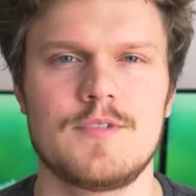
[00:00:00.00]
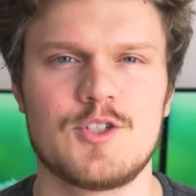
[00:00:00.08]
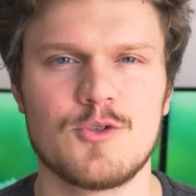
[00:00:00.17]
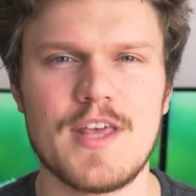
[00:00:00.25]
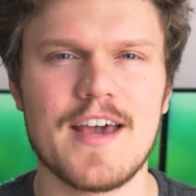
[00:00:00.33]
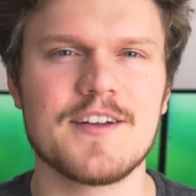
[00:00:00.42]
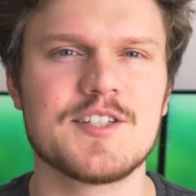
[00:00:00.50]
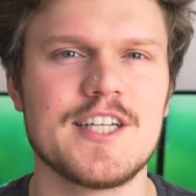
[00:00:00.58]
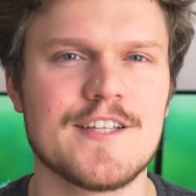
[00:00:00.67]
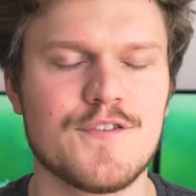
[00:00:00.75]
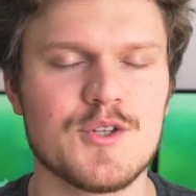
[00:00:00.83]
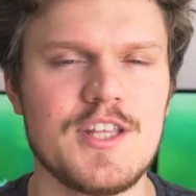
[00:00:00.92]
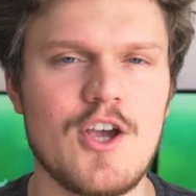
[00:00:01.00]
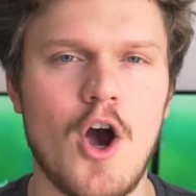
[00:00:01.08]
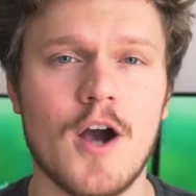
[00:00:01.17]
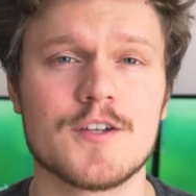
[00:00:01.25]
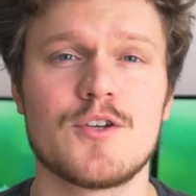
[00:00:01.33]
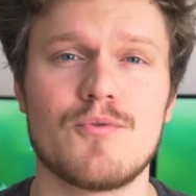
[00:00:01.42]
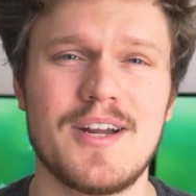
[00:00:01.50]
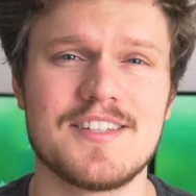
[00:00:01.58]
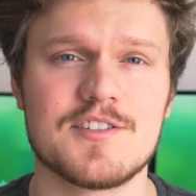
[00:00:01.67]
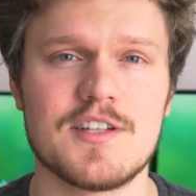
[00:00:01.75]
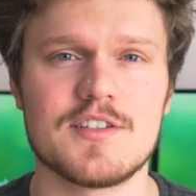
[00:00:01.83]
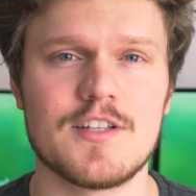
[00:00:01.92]
And so that is it for the OctaRed
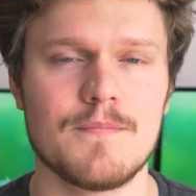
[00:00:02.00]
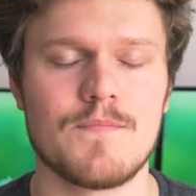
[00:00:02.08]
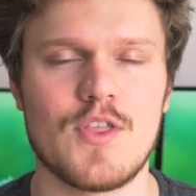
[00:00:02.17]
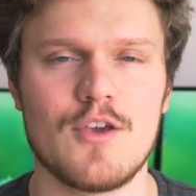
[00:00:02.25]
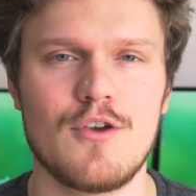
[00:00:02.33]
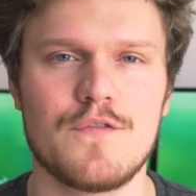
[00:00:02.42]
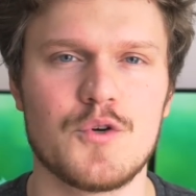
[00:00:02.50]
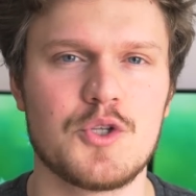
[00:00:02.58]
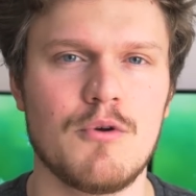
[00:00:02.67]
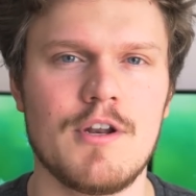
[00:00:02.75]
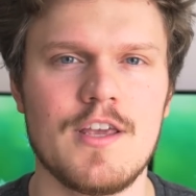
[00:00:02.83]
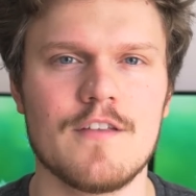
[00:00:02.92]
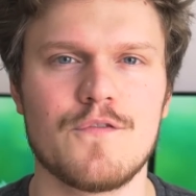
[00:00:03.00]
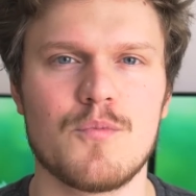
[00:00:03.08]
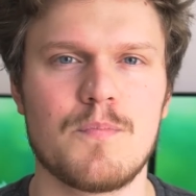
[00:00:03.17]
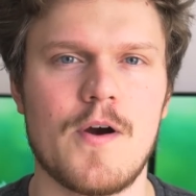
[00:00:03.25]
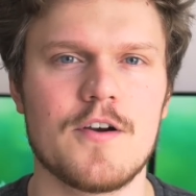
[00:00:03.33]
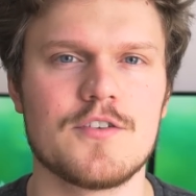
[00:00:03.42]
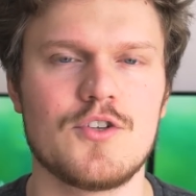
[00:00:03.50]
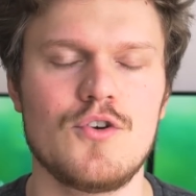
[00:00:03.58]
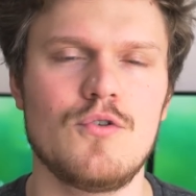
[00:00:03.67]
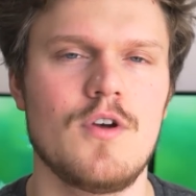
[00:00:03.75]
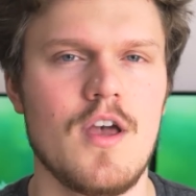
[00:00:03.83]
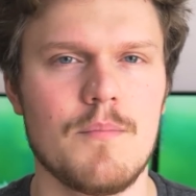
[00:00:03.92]
system. Thank you for tuning in for part
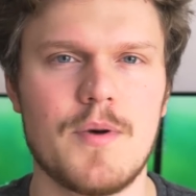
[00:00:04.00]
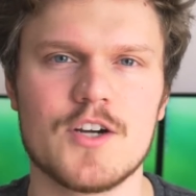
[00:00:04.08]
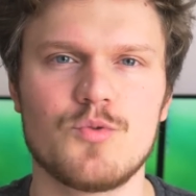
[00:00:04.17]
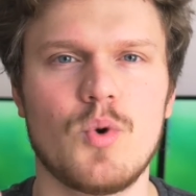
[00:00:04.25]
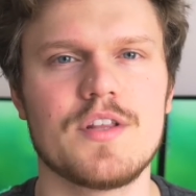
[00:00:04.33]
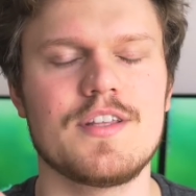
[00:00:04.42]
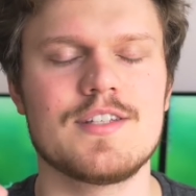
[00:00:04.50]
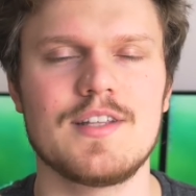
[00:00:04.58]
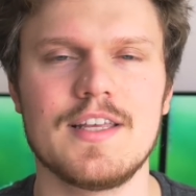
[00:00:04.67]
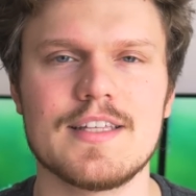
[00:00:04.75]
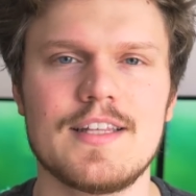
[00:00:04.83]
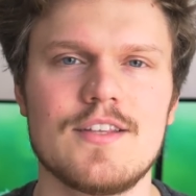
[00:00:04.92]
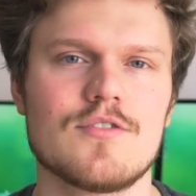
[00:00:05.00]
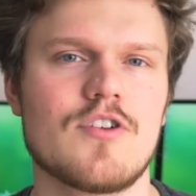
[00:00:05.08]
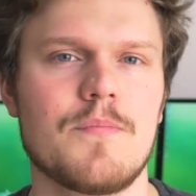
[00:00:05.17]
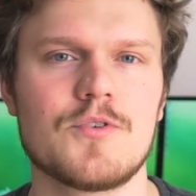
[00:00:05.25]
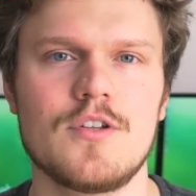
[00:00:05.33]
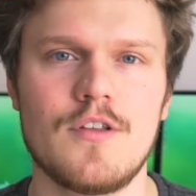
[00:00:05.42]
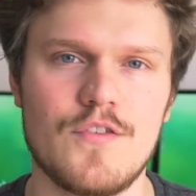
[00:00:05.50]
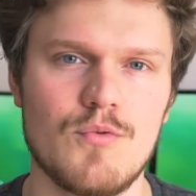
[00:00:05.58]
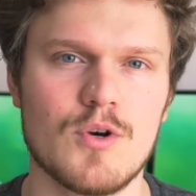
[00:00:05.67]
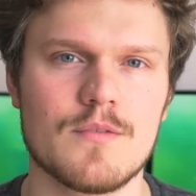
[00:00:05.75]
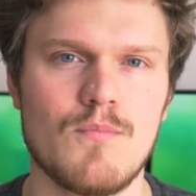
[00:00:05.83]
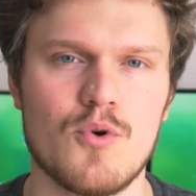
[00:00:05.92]
two. Part one is linked in the description if you
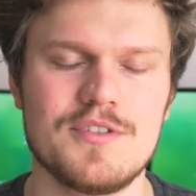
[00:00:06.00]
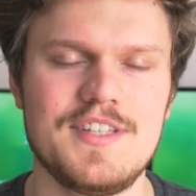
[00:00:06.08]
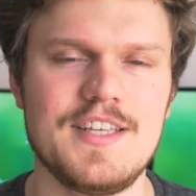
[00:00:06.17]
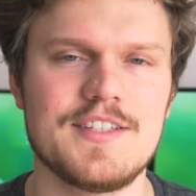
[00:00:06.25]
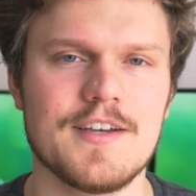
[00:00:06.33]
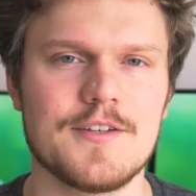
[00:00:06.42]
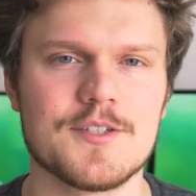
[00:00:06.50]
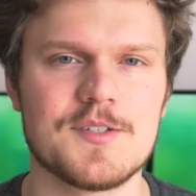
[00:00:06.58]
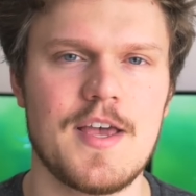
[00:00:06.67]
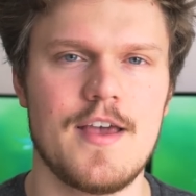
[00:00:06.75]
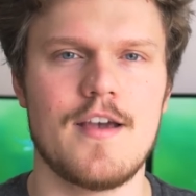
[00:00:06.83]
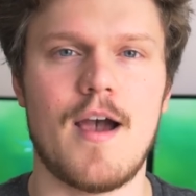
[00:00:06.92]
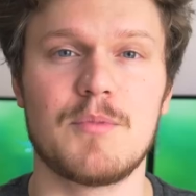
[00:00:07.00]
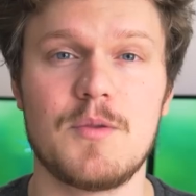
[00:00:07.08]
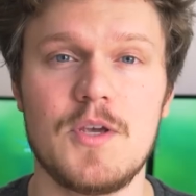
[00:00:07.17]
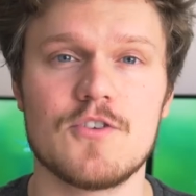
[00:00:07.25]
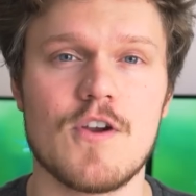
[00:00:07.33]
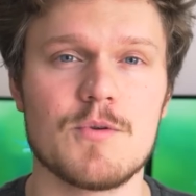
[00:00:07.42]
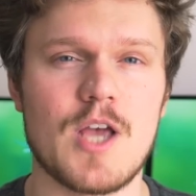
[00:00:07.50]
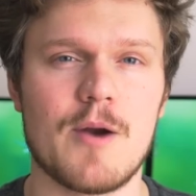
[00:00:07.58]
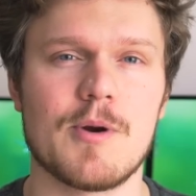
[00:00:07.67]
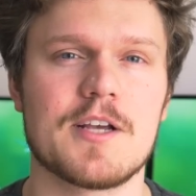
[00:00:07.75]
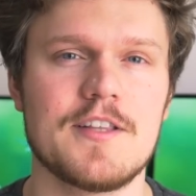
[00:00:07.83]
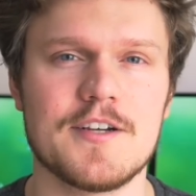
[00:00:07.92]
want more details. I'm Dimitri with
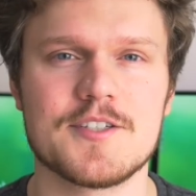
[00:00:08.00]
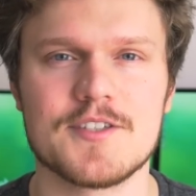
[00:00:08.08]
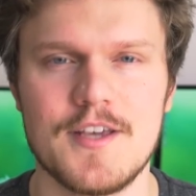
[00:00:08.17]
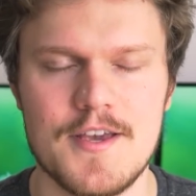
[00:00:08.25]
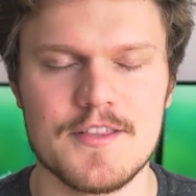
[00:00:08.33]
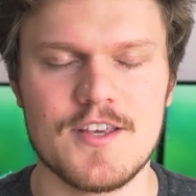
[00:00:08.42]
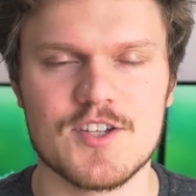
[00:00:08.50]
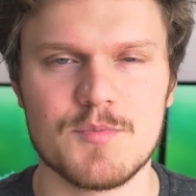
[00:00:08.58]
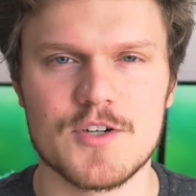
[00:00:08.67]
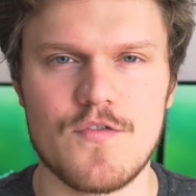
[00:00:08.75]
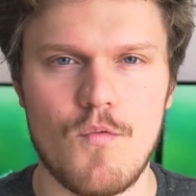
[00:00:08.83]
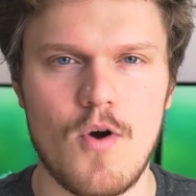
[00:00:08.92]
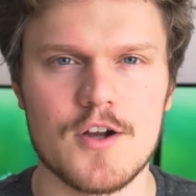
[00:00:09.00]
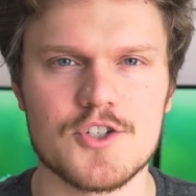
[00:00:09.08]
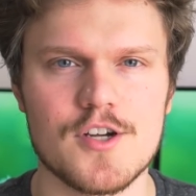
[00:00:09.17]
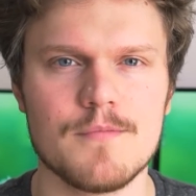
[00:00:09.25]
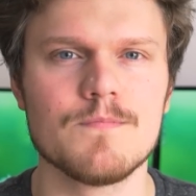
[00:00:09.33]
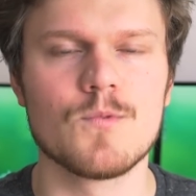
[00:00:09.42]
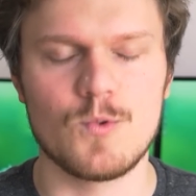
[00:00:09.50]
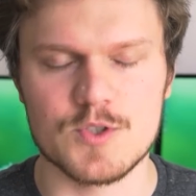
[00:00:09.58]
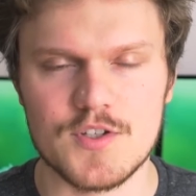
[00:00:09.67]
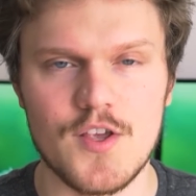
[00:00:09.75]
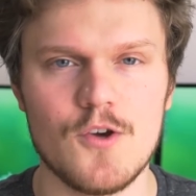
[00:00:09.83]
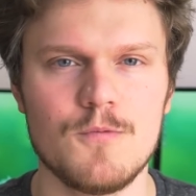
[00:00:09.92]
Hardware Canucks. Thanks much for watching. We'll
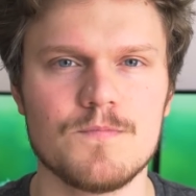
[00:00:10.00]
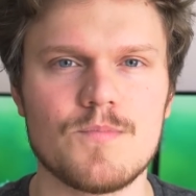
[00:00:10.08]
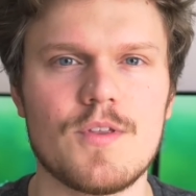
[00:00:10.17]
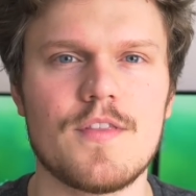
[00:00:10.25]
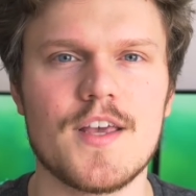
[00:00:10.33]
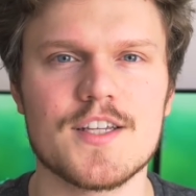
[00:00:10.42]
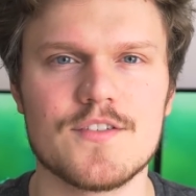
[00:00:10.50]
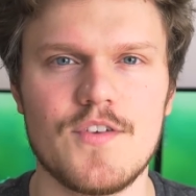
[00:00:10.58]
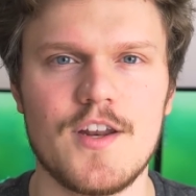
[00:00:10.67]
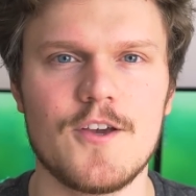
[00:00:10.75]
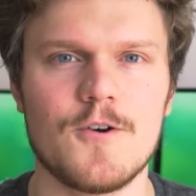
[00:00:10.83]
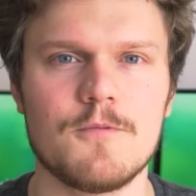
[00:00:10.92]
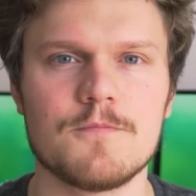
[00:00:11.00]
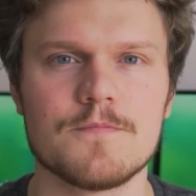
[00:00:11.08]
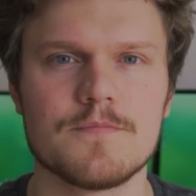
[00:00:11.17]
see you in the next video.